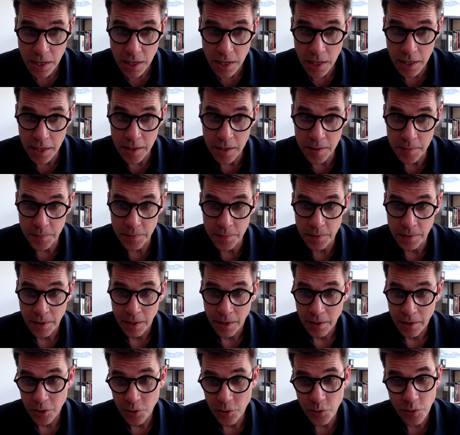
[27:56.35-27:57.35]

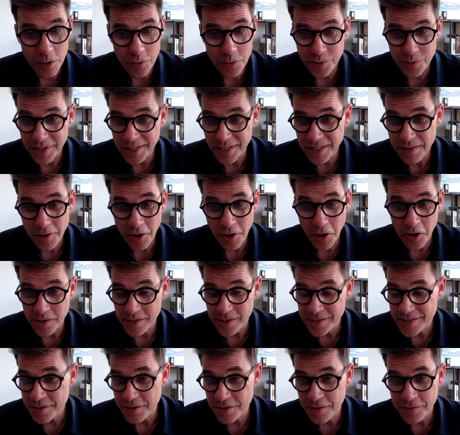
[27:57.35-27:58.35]
who are really the
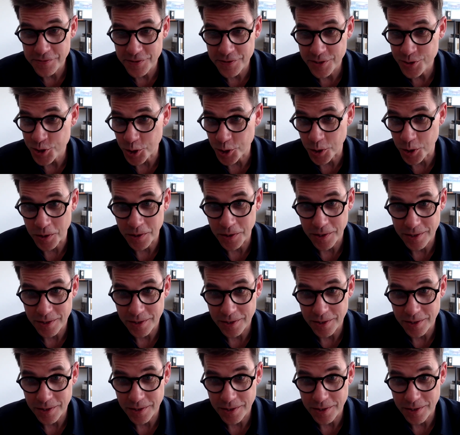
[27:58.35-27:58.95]
artists of the future.